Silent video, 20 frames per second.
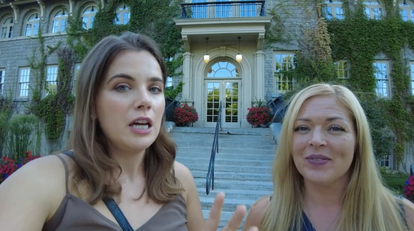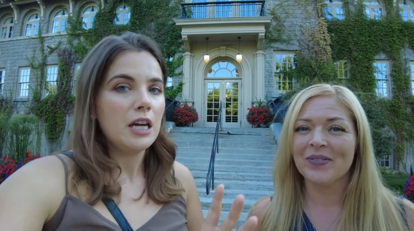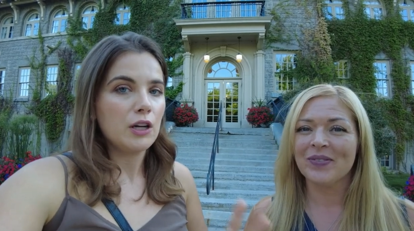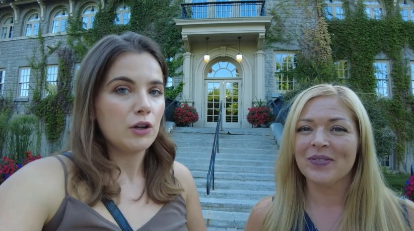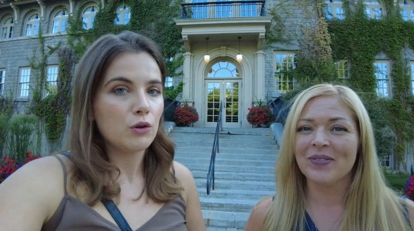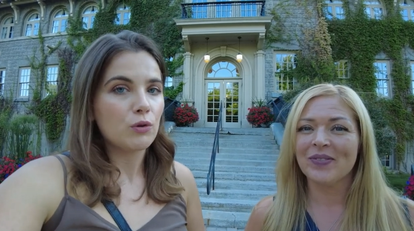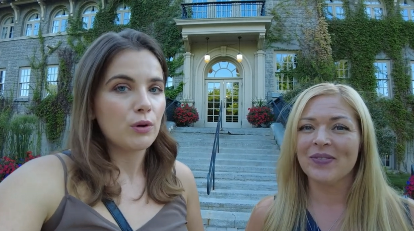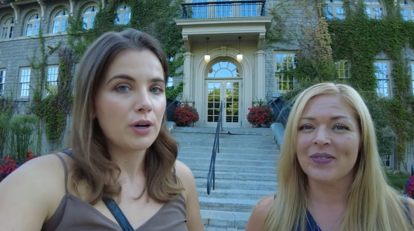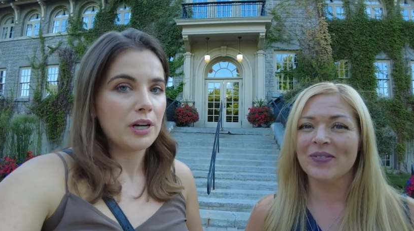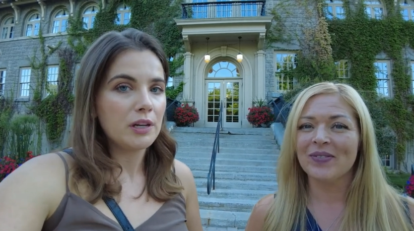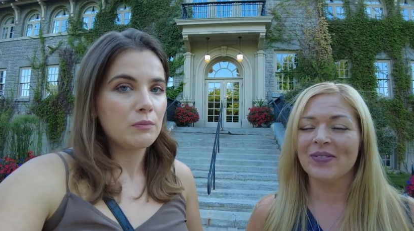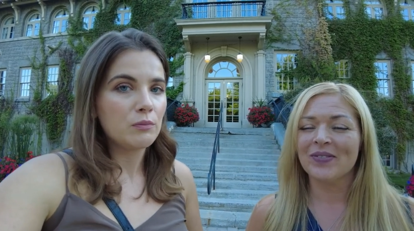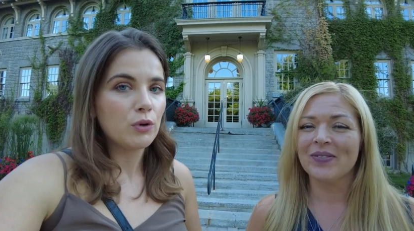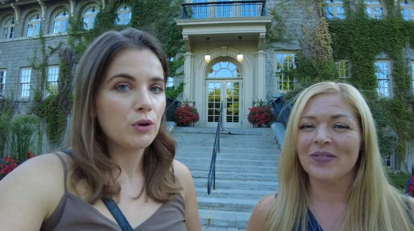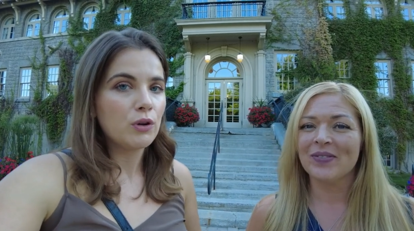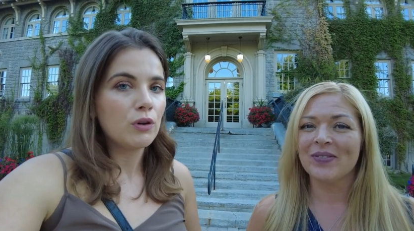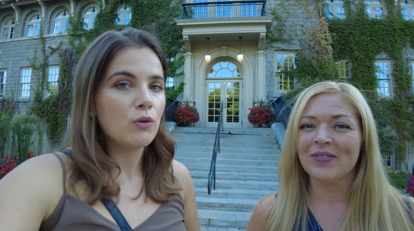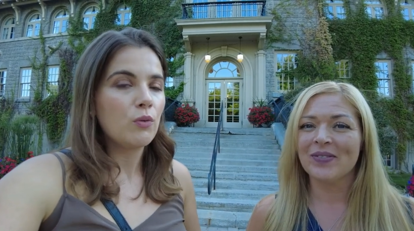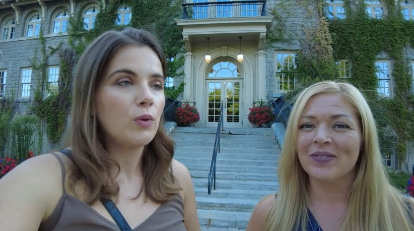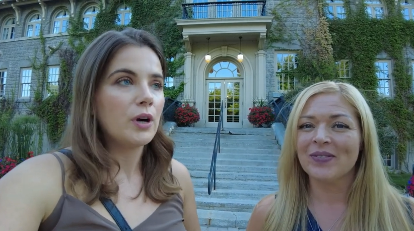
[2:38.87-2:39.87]
Speaker 1: in
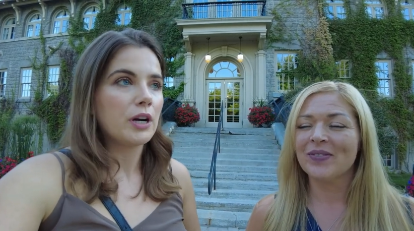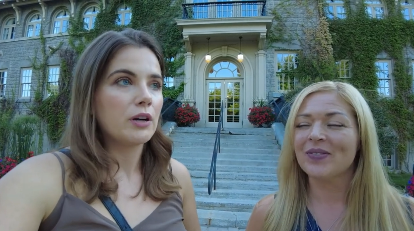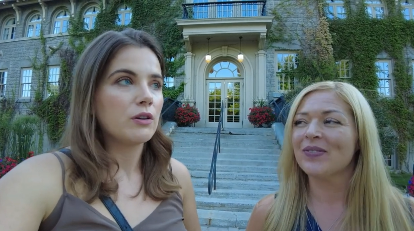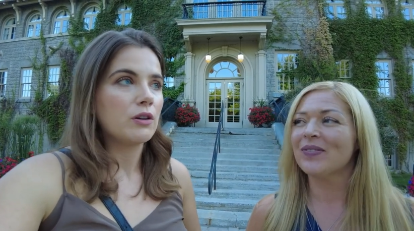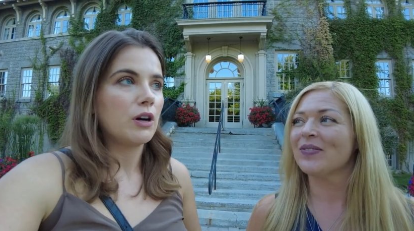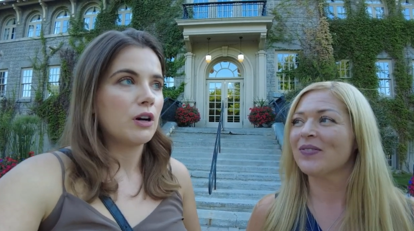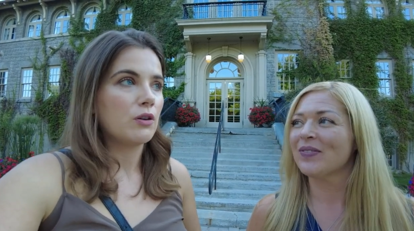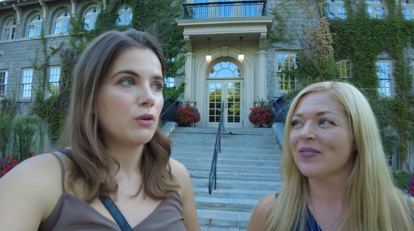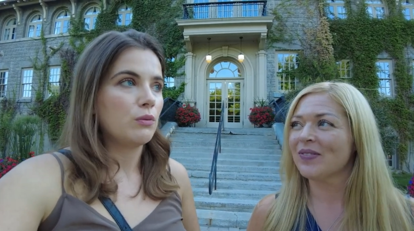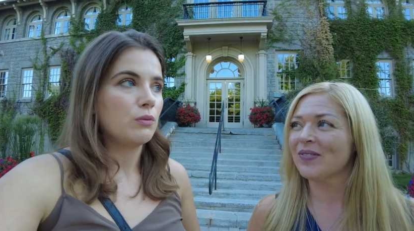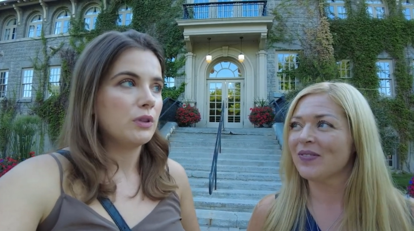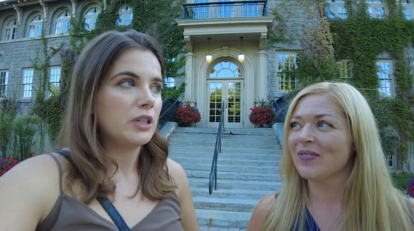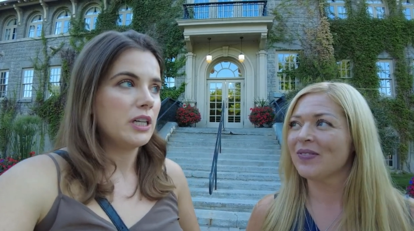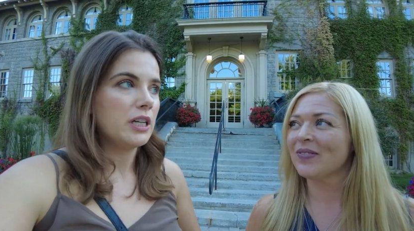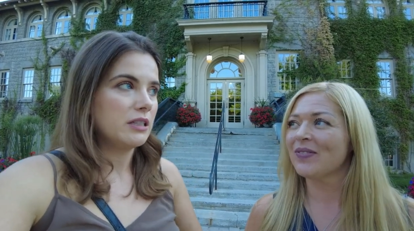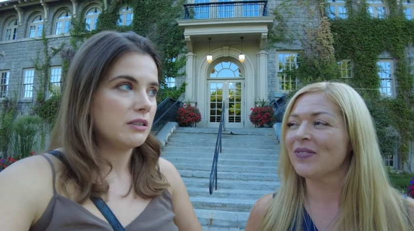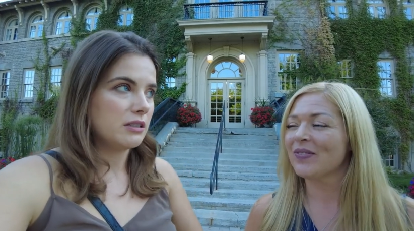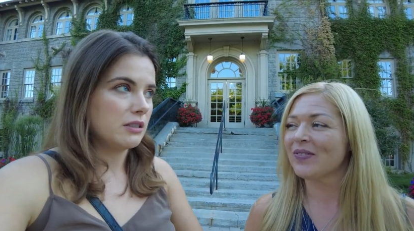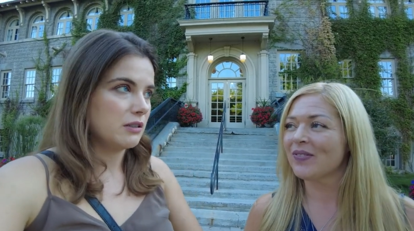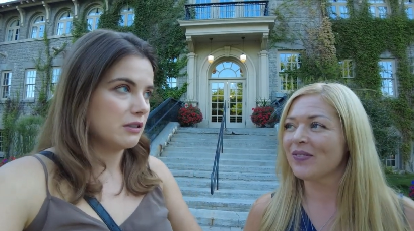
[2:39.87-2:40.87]
Cranbrook, where not
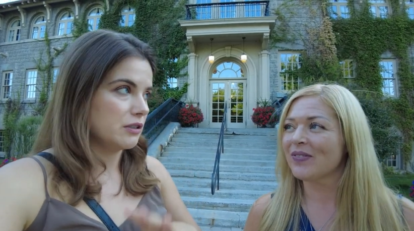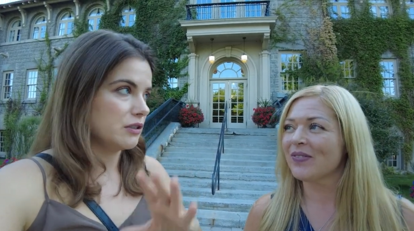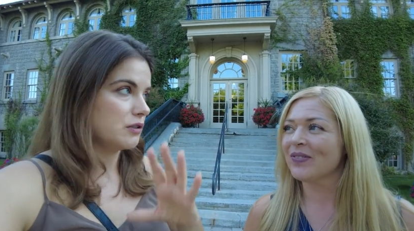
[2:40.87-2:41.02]
only is it